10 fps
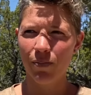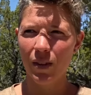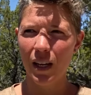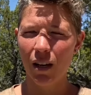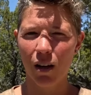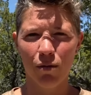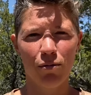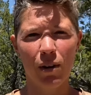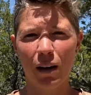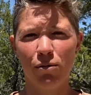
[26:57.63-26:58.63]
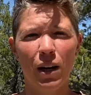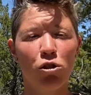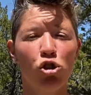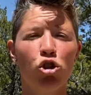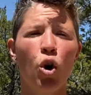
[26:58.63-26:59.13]
If I
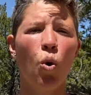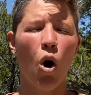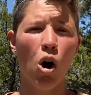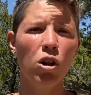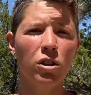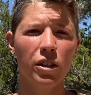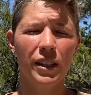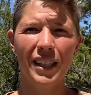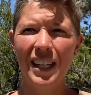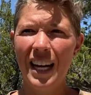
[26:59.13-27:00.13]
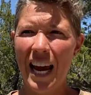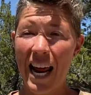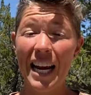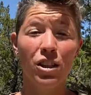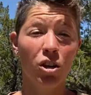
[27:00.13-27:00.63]
felt so altered.
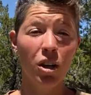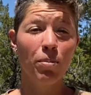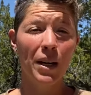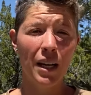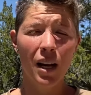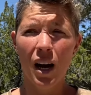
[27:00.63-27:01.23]
And it took me